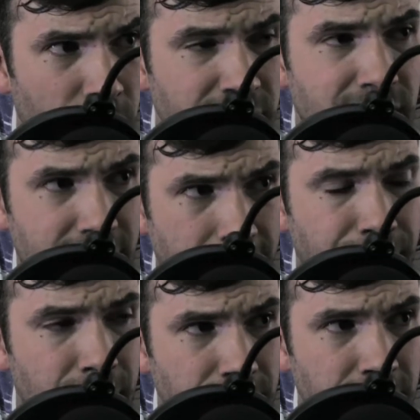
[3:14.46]
Wood is
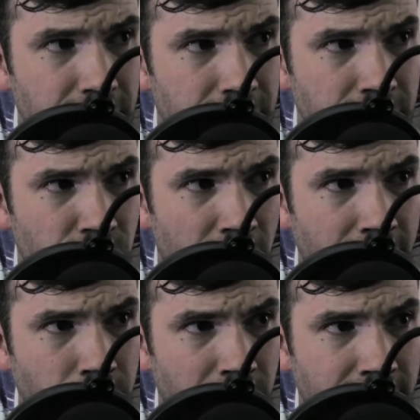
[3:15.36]
definitely a
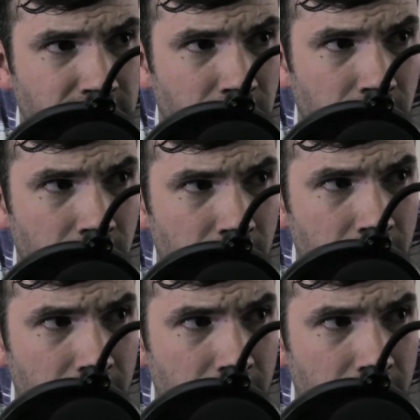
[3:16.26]
child molester.